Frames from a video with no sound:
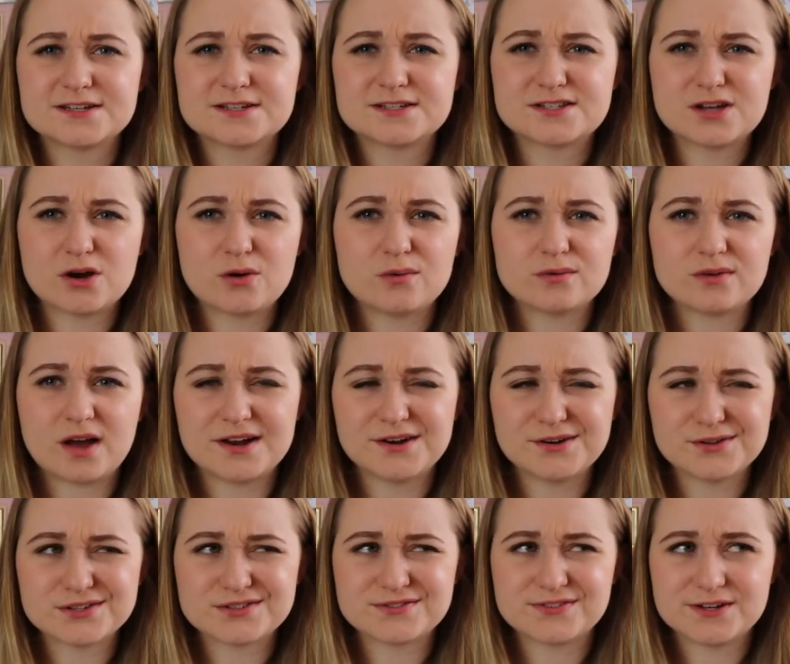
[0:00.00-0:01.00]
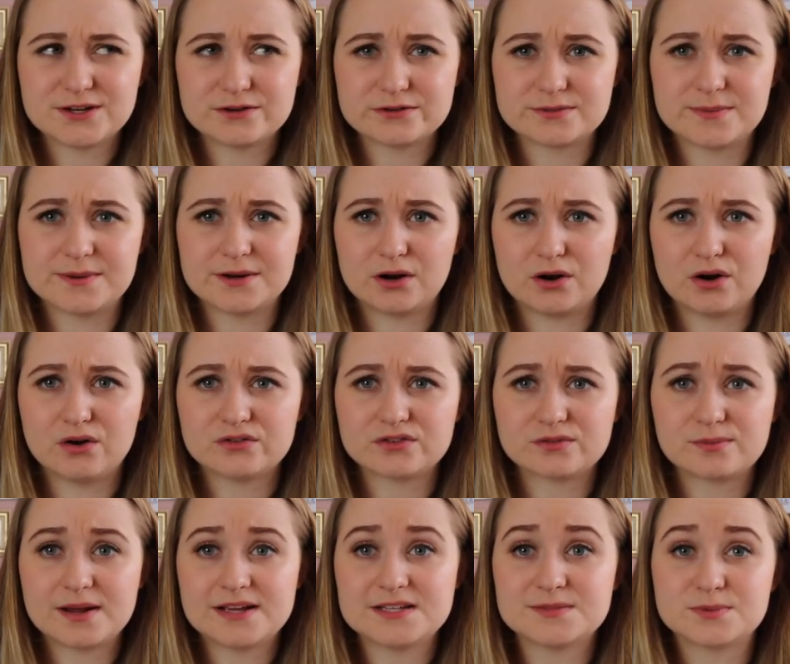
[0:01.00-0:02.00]
So I know this video is a bit all over
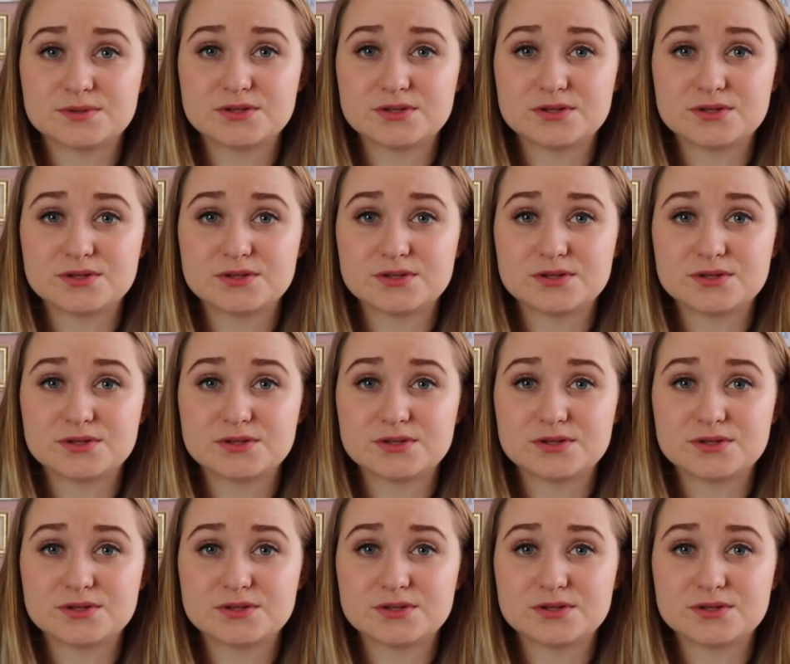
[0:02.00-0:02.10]
the place,